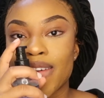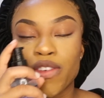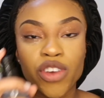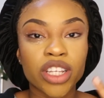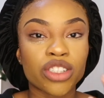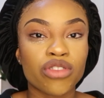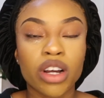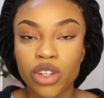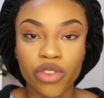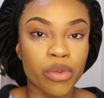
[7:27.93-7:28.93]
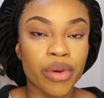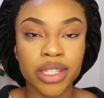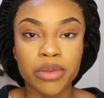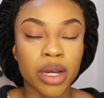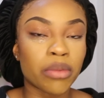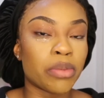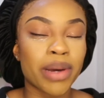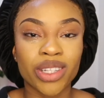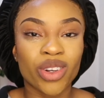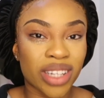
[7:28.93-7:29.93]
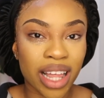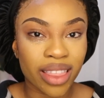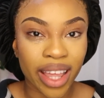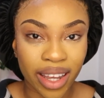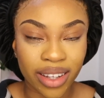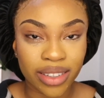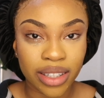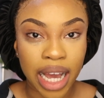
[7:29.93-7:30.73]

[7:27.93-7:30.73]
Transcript: you change the structure of your brain to become dependent on that thing,